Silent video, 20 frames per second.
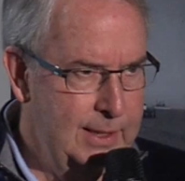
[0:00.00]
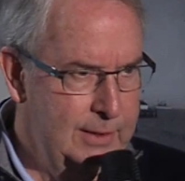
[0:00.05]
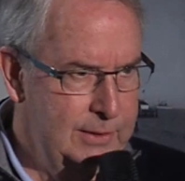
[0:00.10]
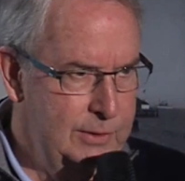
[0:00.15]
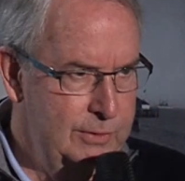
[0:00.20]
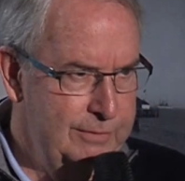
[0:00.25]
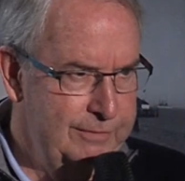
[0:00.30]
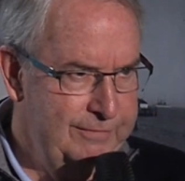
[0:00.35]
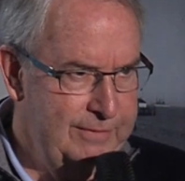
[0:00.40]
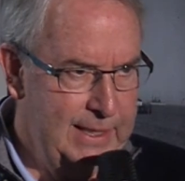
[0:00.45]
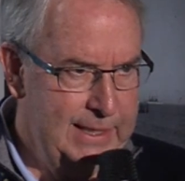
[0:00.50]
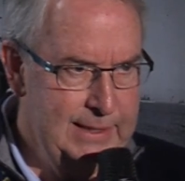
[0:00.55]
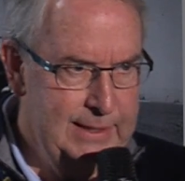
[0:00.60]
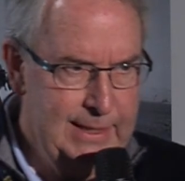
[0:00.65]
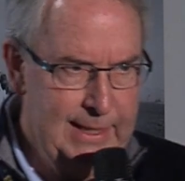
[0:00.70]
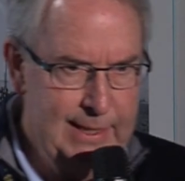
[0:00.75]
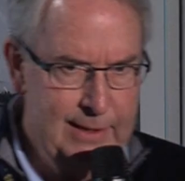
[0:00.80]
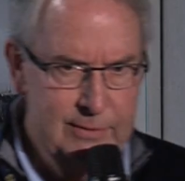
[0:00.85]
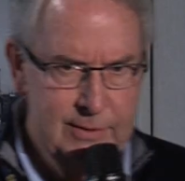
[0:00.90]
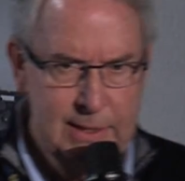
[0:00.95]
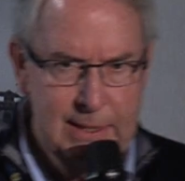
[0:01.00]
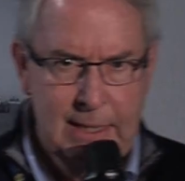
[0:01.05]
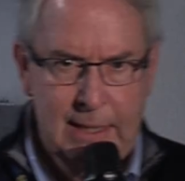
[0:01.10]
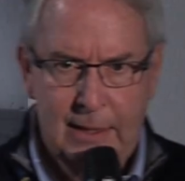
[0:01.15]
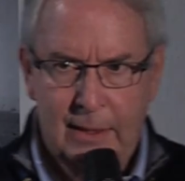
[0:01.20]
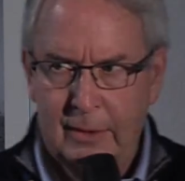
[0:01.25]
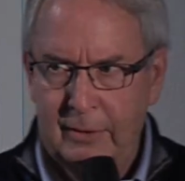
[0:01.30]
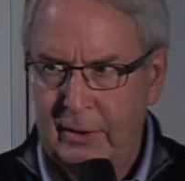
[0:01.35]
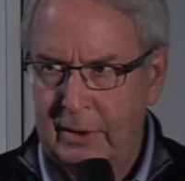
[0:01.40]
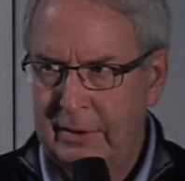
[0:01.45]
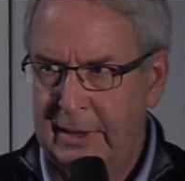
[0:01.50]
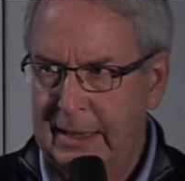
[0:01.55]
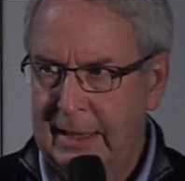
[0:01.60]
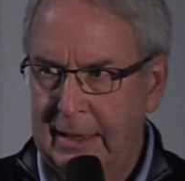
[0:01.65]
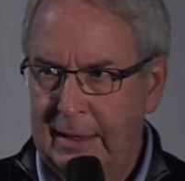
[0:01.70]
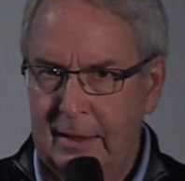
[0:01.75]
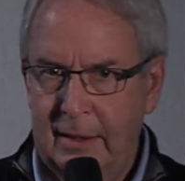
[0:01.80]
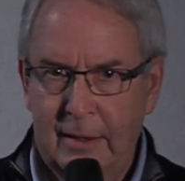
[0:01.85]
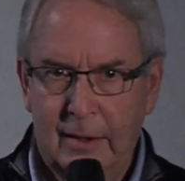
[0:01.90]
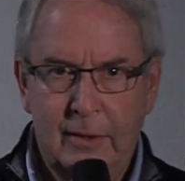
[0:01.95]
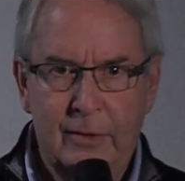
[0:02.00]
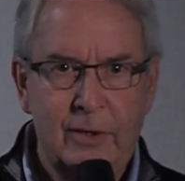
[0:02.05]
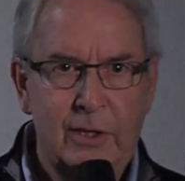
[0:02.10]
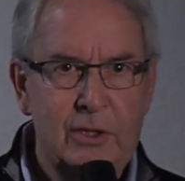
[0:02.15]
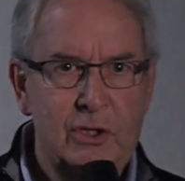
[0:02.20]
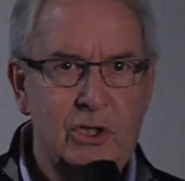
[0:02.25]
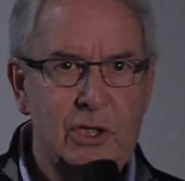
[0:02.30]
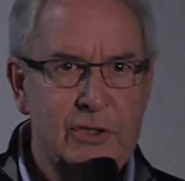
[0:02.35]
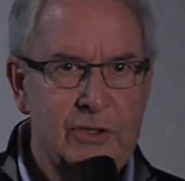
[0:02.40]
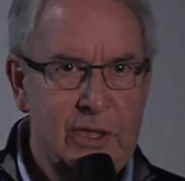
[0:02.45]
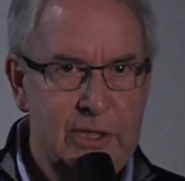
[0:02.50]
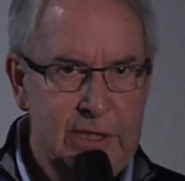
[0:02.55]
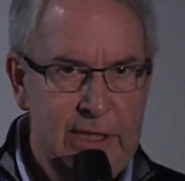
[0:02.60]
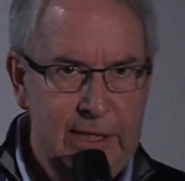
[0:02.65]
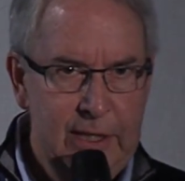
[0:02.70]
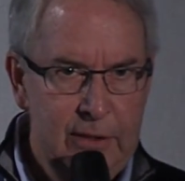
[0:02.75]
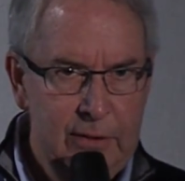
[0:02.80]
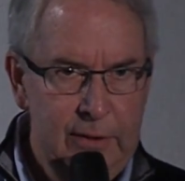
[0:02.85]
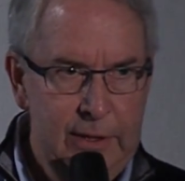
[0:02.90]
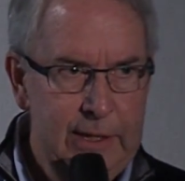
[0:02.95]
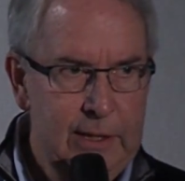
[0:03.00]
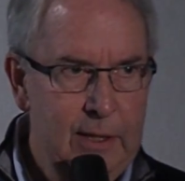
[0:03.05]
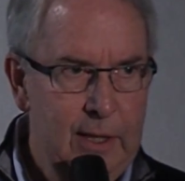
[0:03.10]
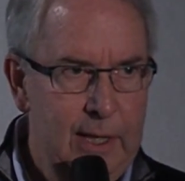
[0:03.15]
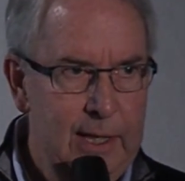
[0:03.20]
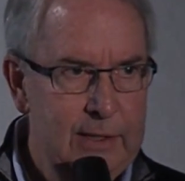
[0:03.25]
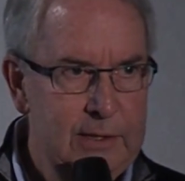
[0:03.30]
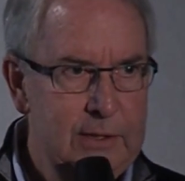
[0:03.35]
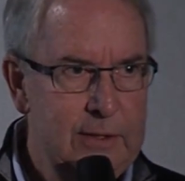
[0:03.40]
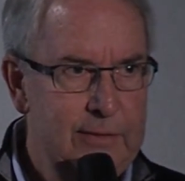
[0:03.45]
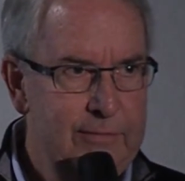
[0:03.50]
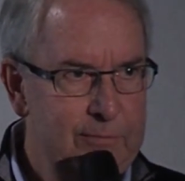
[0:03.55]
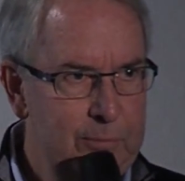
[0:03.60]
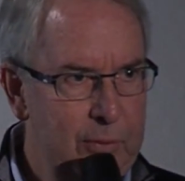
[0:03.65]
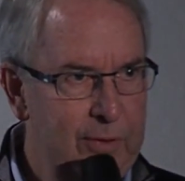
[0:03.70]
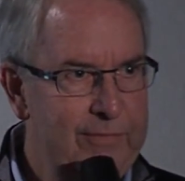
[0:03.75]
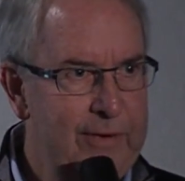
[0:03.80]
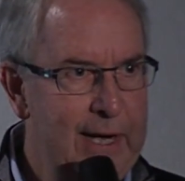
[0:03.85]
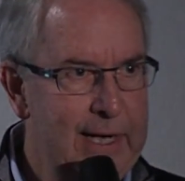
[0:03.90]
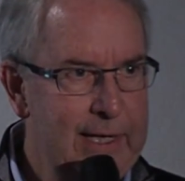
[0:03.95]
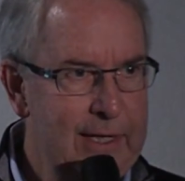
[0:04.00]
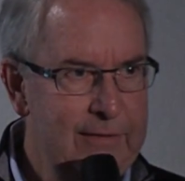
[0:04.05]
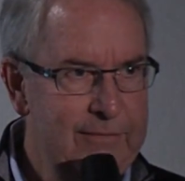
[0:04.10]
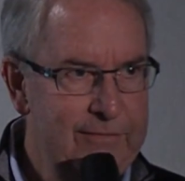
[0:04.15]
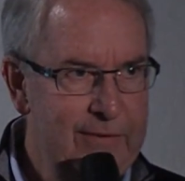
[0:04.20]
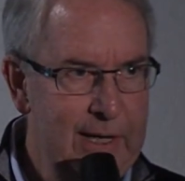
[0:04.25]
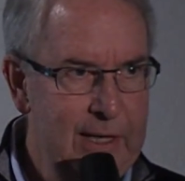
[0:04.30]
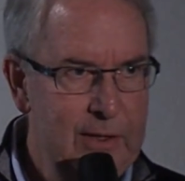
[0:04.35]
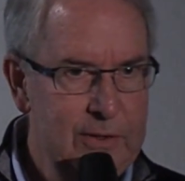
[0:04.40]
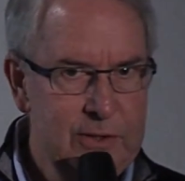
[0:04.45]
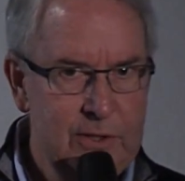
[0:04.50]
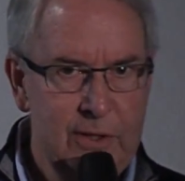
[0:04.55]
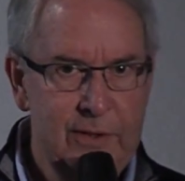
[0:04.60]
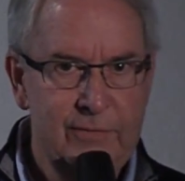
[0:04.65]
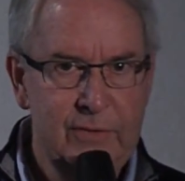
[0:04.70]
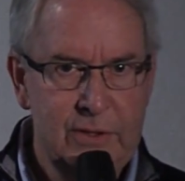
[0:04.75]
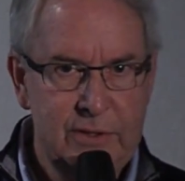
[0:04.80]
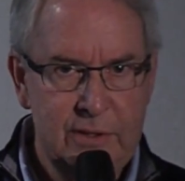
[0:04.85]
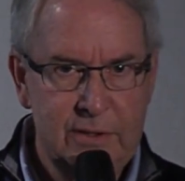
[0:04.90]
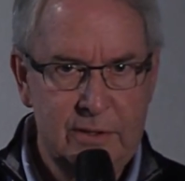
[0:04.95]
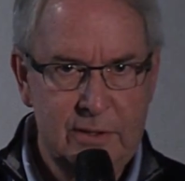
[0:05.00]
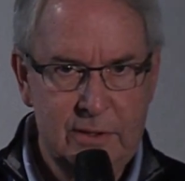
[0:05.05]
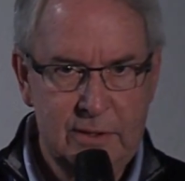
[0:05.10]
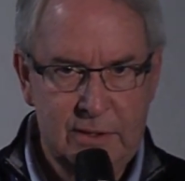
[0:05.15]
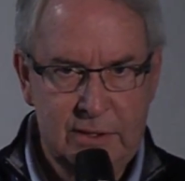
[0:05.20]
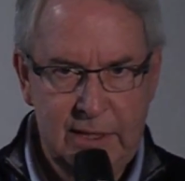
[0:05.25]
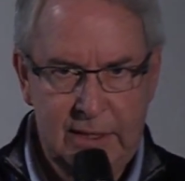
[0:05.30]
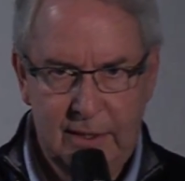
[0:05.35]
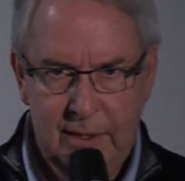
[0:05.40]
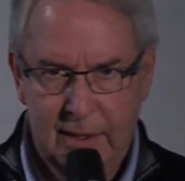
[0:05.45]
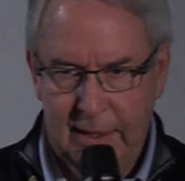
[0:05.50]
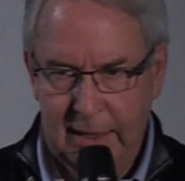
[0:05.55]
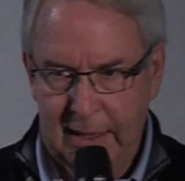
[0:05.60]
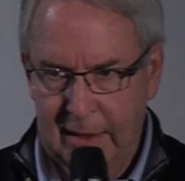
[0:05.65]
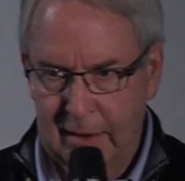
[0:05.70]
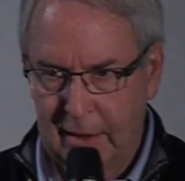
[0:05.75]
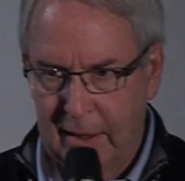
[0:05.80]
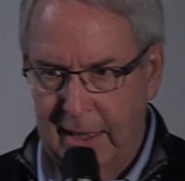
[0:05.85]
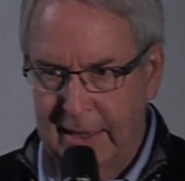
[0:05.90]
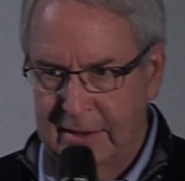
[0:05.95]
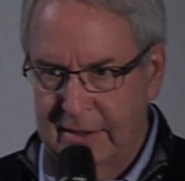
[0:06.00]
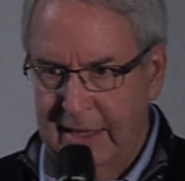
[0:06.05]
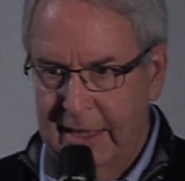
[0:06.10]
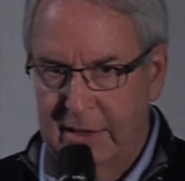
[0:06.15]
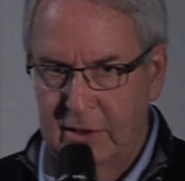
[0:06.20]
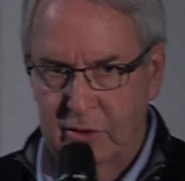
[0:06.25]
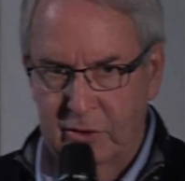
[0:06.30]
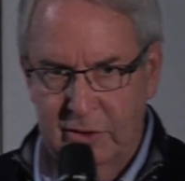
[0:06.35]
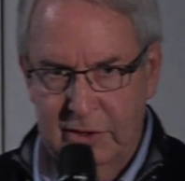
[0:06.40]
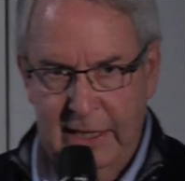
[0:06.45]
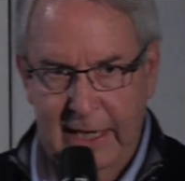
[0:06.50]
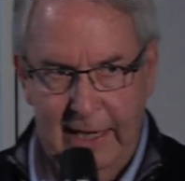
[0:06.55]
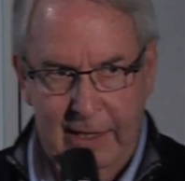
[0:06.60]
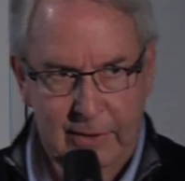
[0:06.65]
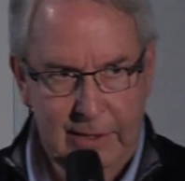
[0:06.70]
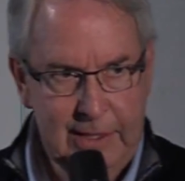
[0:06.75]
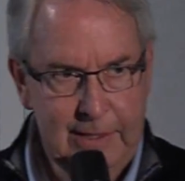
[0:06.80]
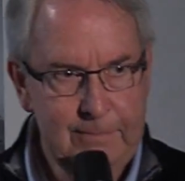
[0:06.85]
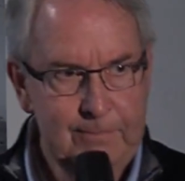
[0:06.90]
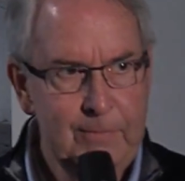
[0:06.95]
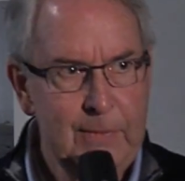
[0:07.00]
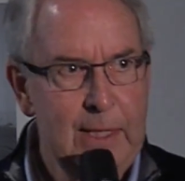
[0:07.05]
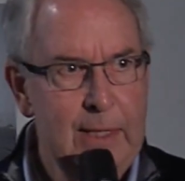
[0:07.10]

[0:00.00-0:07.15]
you'll find out that just the yearly cost of providing fire services in Los Angeles County,